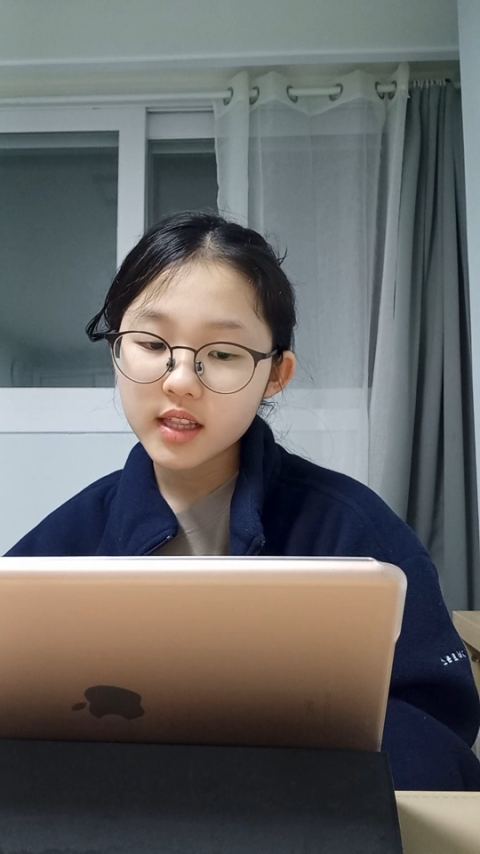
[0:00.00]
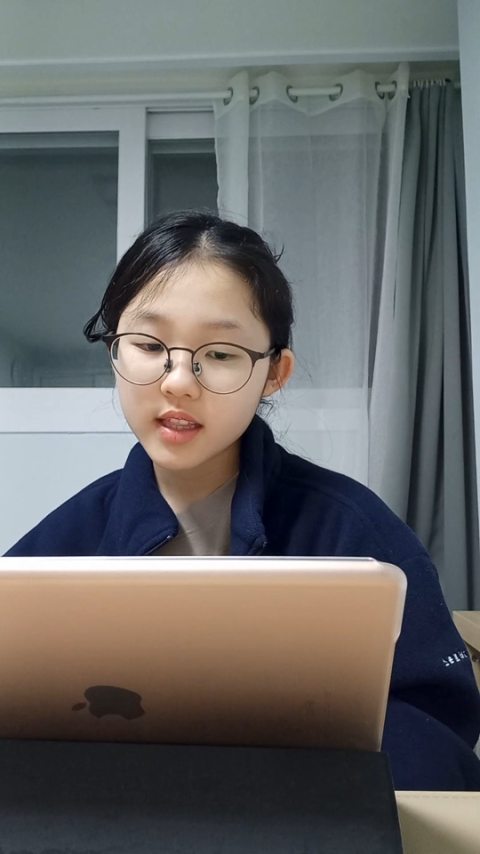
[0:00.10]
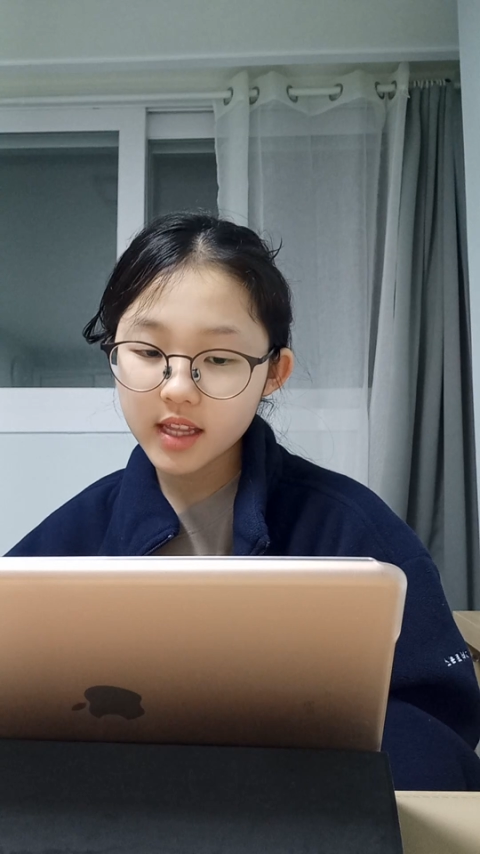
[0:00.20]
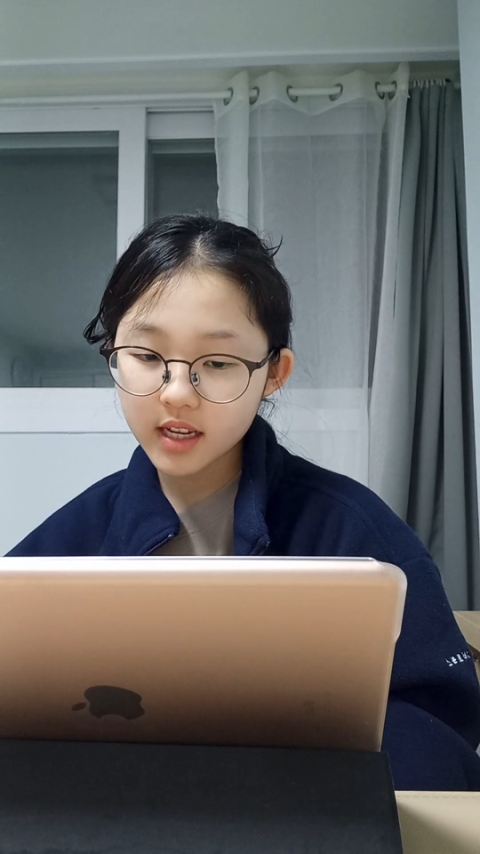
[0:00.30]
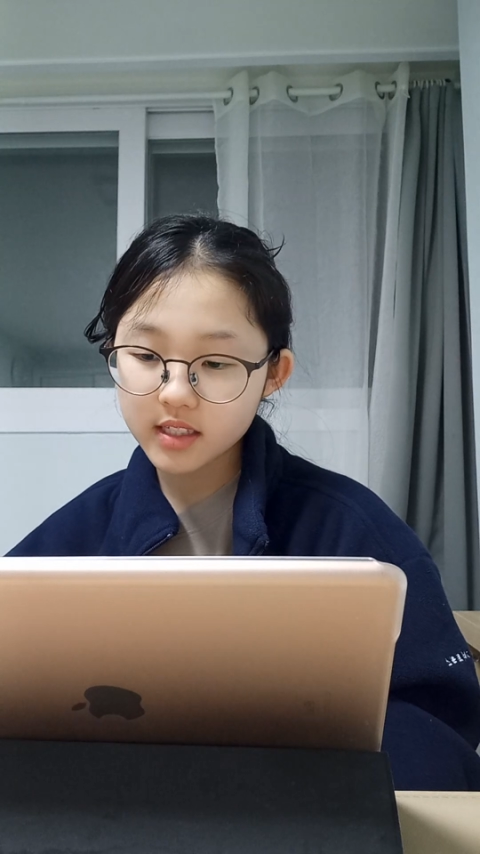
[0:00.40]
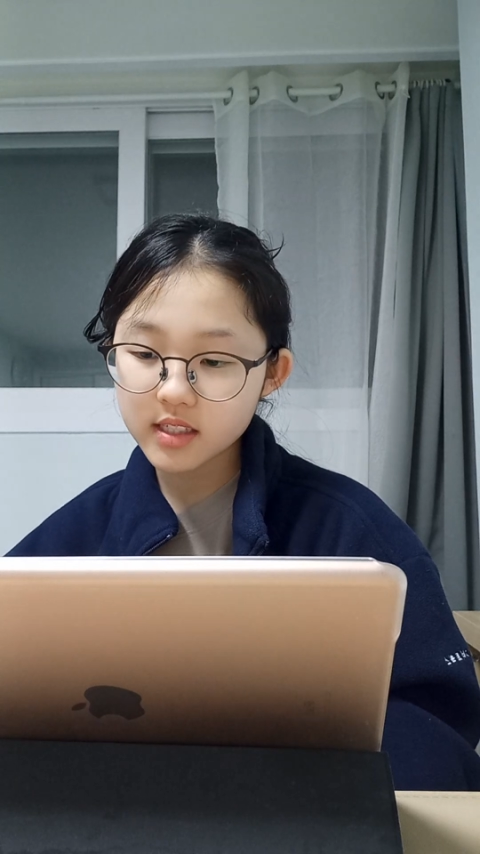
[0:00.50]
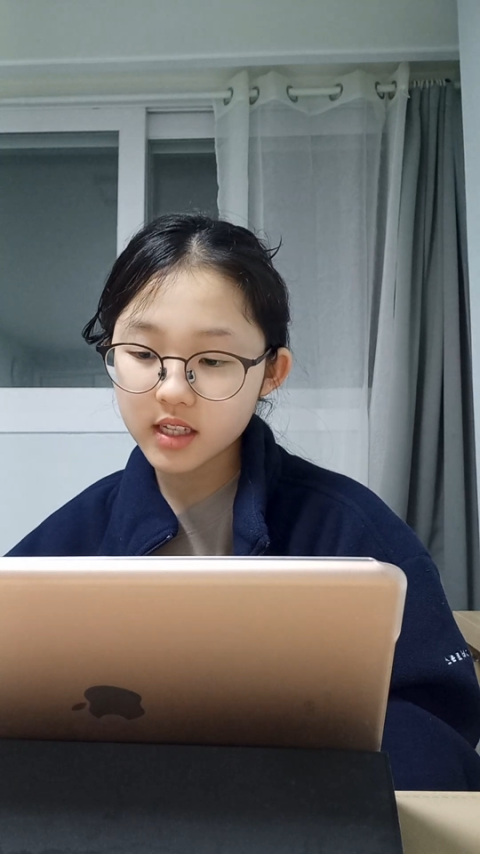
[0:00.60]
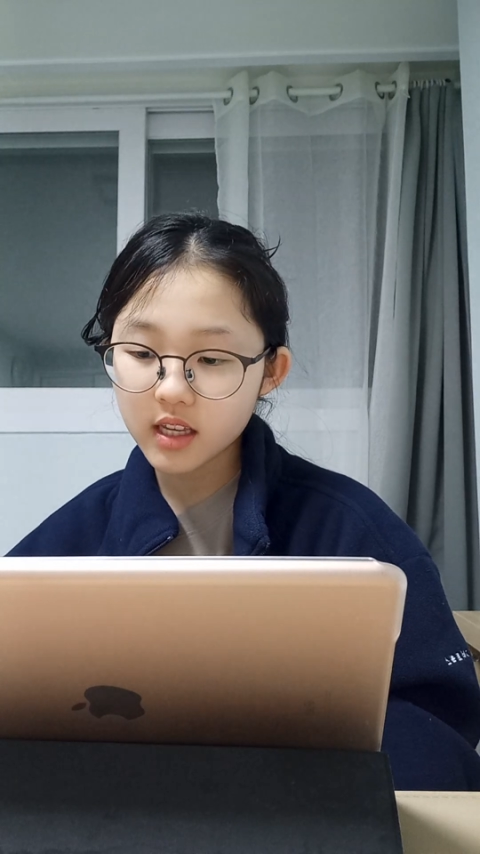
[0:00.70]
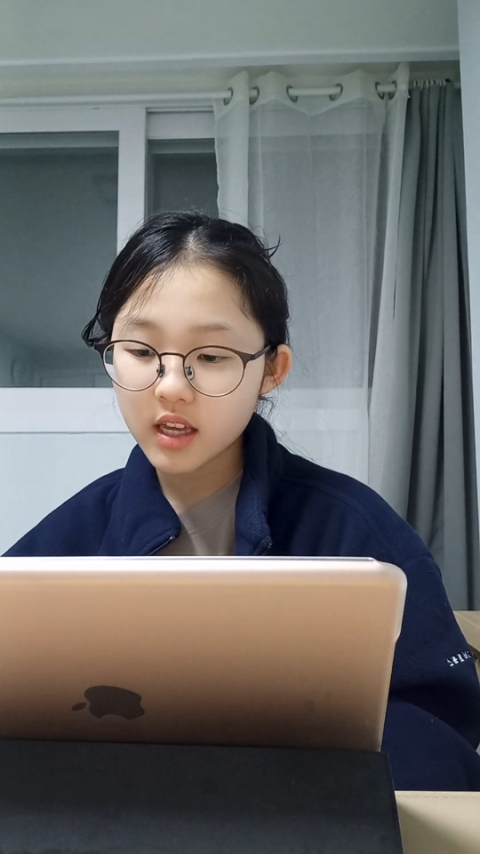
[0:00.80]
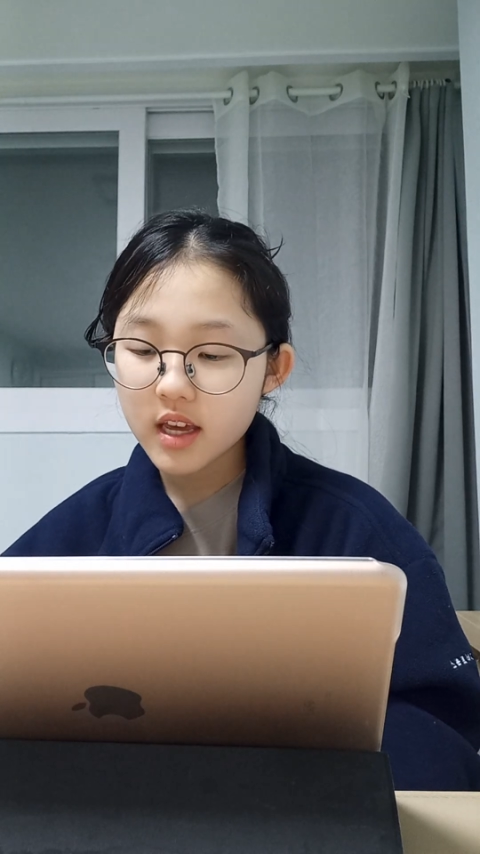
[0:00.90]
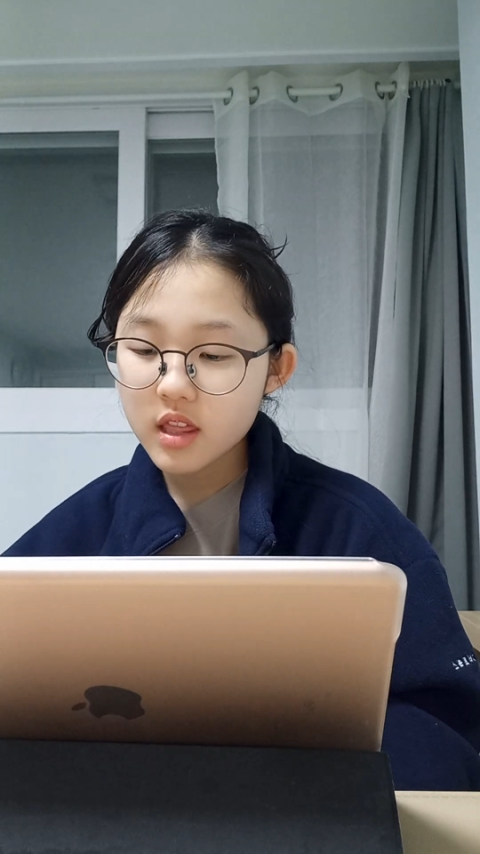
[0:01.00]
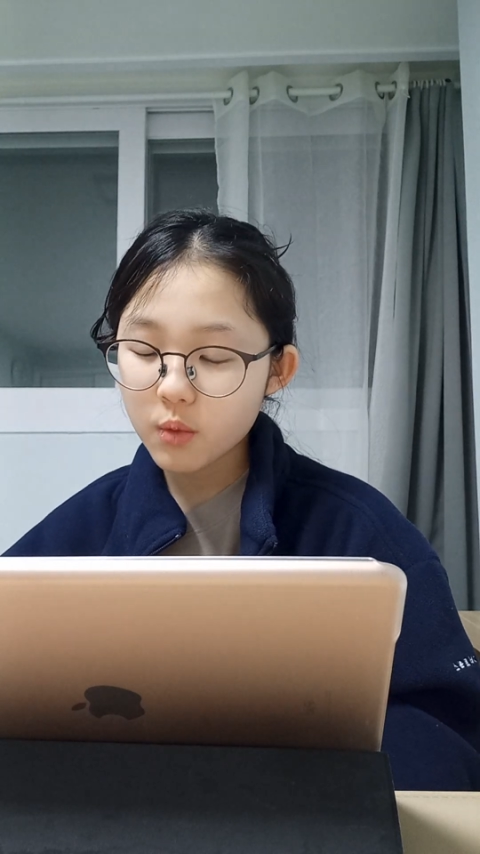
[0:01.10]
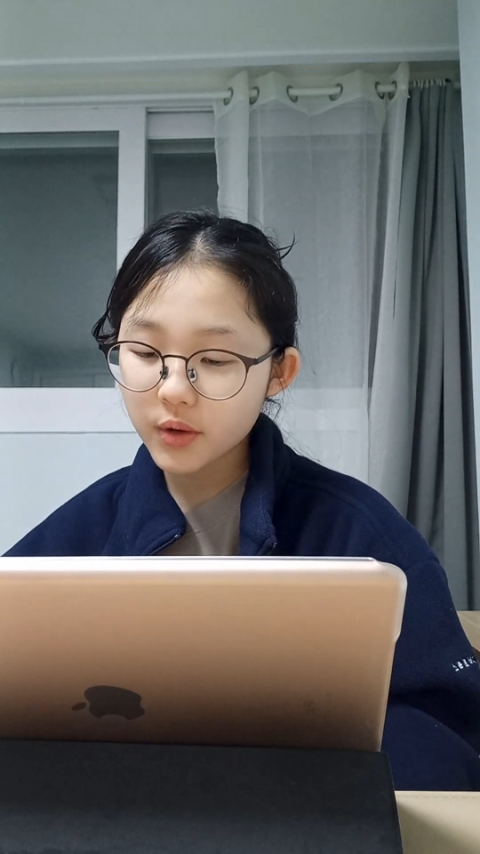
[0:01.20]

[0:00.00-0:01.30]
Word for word: Legacy The